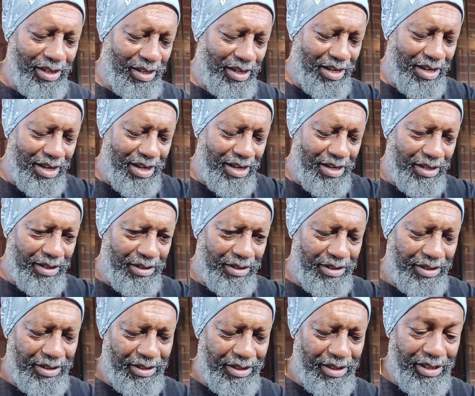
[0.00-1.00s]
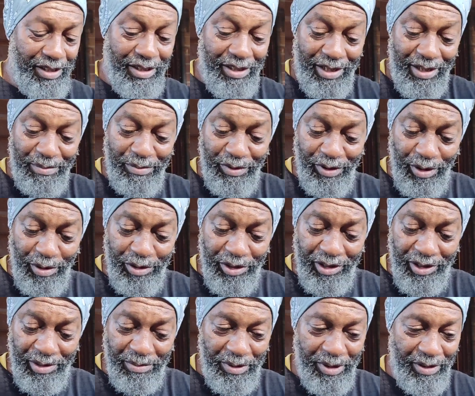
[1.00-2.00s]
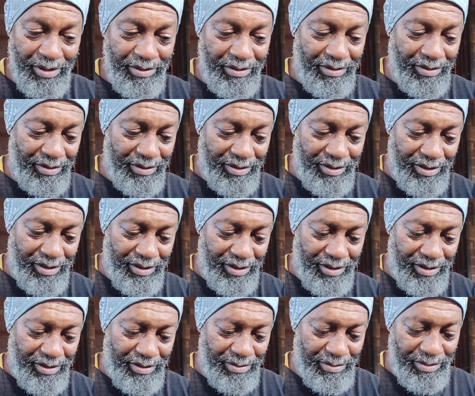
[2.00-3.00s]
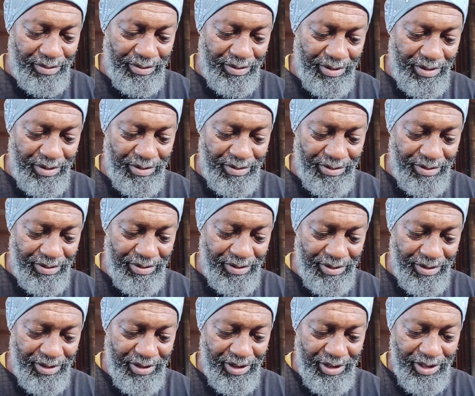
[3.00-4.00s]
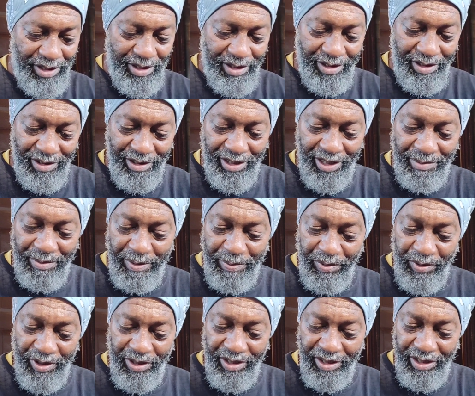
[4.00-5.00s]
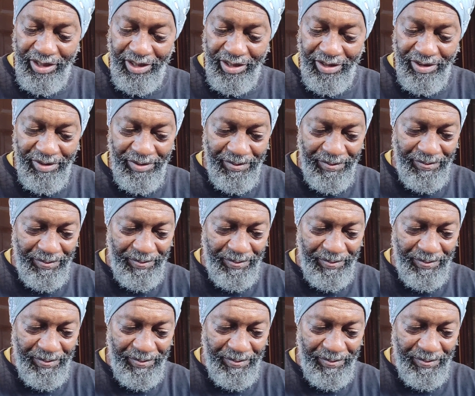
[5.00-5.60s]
Uh, I'm thirsty, man. Okay, let me put this here.